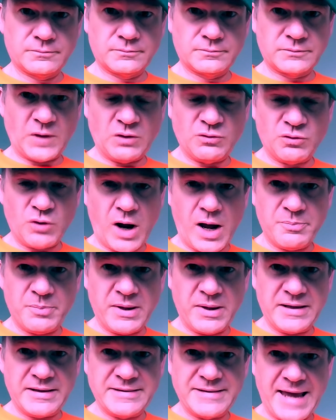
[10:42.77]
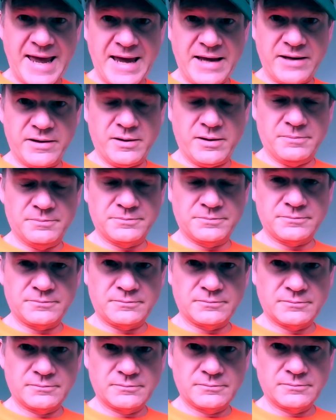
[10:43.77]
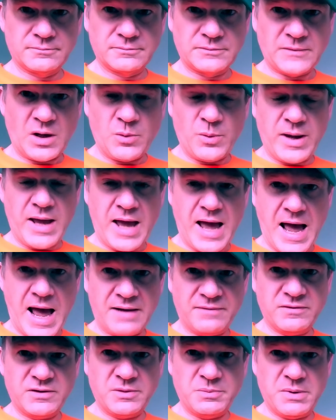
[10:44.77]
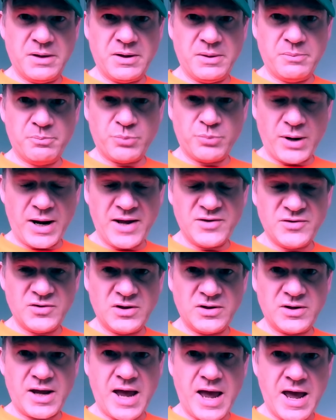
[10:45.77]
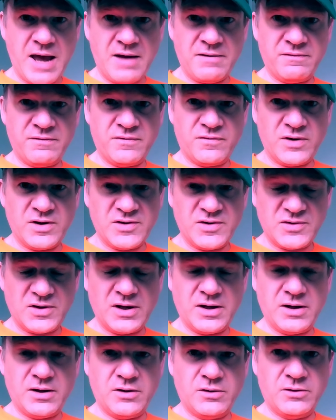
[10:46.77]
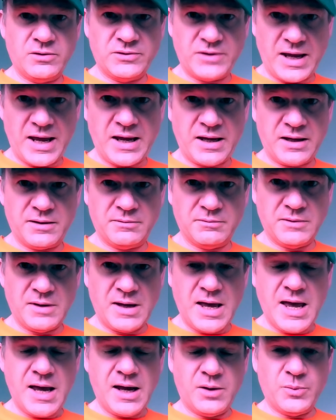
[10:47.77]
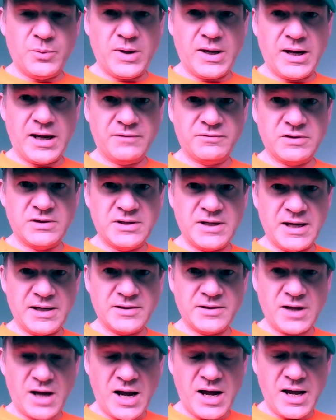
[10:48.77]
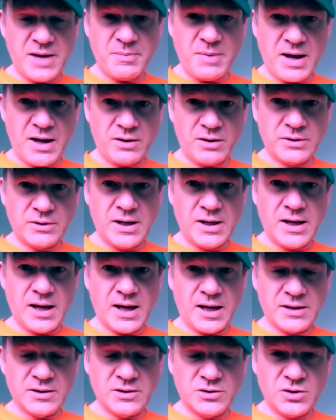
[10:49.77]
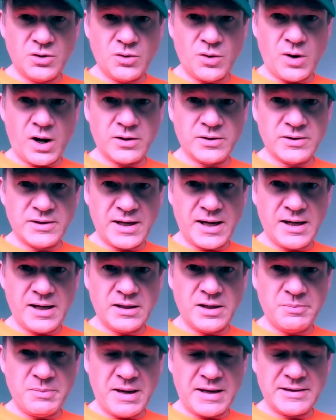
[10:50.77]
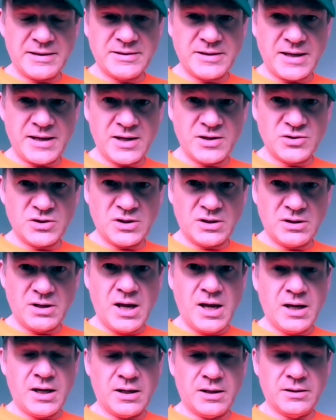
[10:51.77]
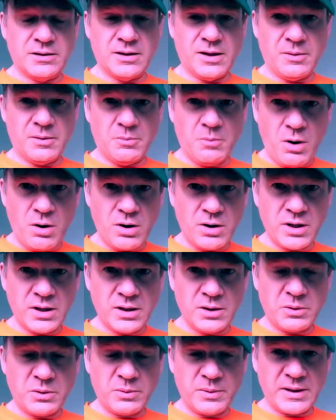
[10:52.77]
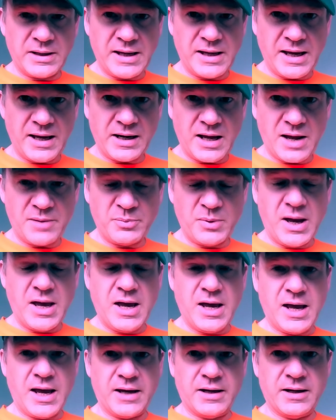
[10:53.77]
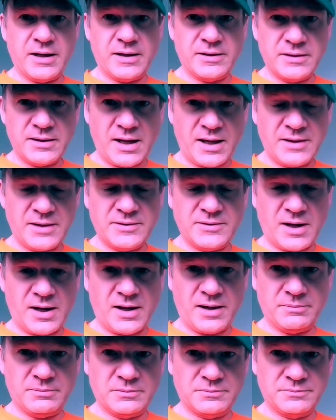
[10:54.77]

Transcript: dropping dead. We have to be present every single day. And we have to take time out and do our daily meditation in the morning when we get up and at nighttime.